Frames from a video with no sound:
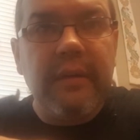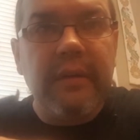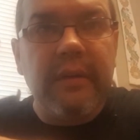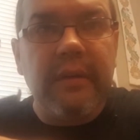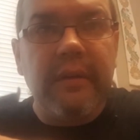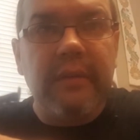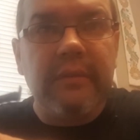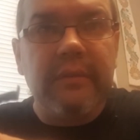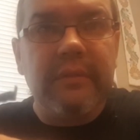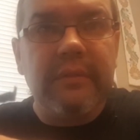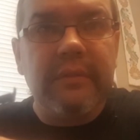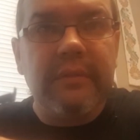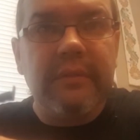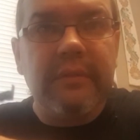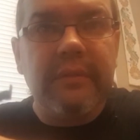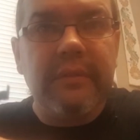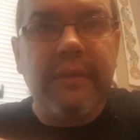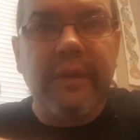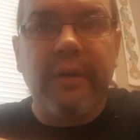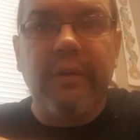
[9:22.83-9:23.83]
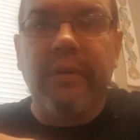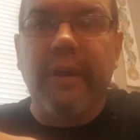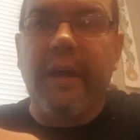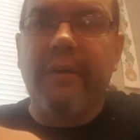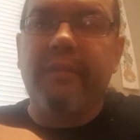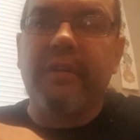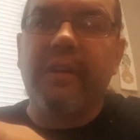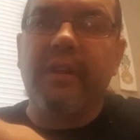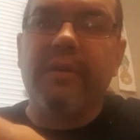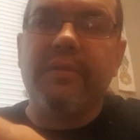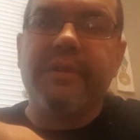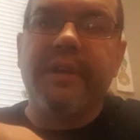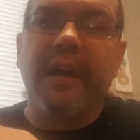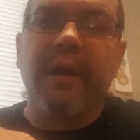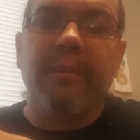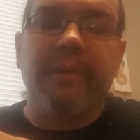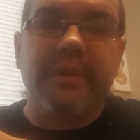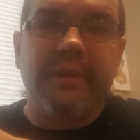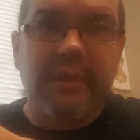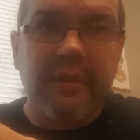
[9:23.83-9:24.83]
they don't have closed
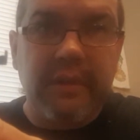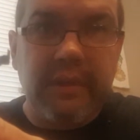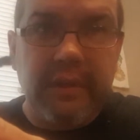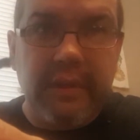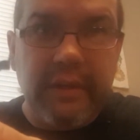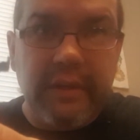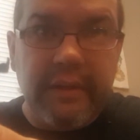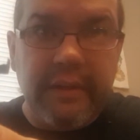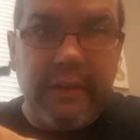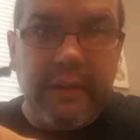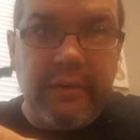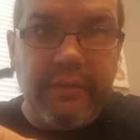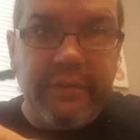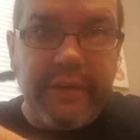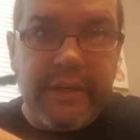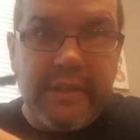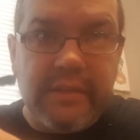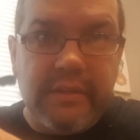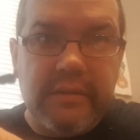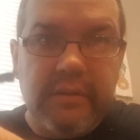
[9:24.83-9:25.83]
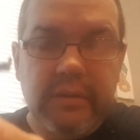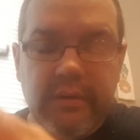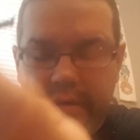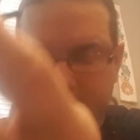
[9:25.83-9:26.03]
helmets. They got faces.